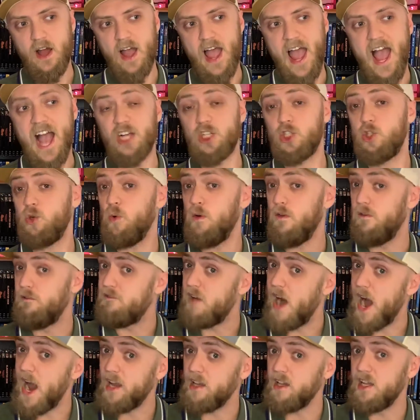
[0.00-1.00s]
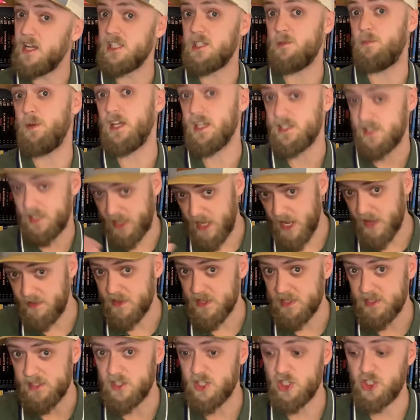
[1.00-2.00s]
actual violence because, again,
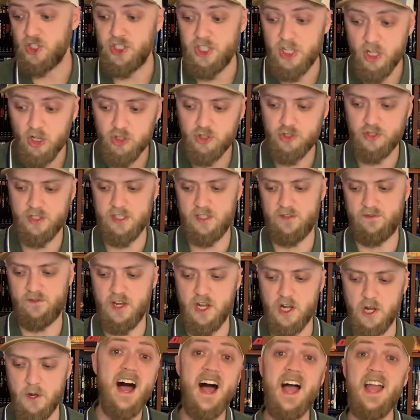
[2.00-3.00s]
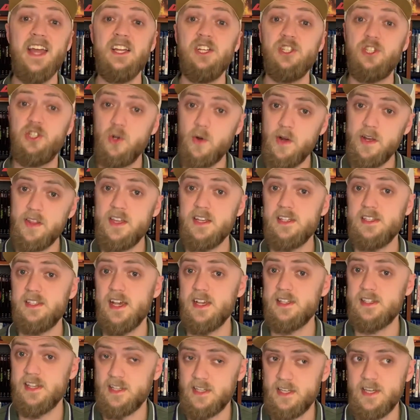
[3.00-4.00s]
this is a children's film. I enjoyed this
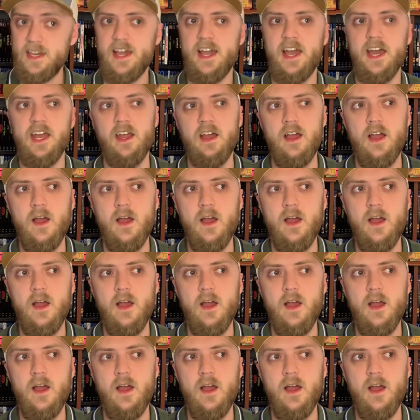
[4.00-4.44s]
as a kid,